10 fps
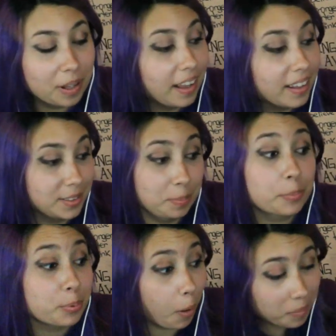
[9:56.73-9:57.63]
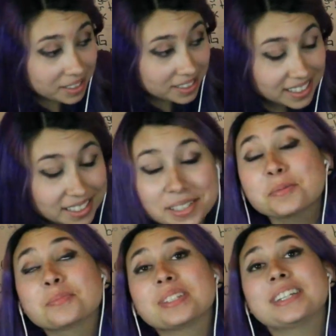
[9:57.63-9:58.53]
it promises to
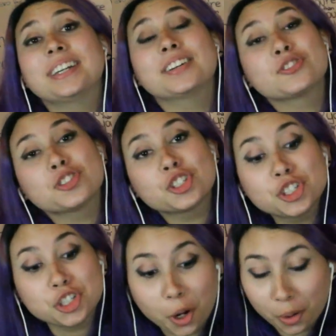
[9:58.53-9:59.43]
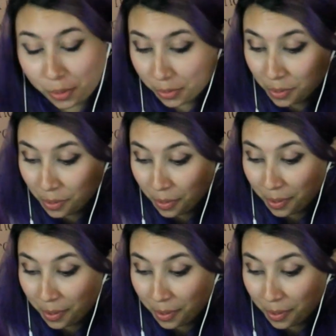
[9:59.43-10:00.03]
be so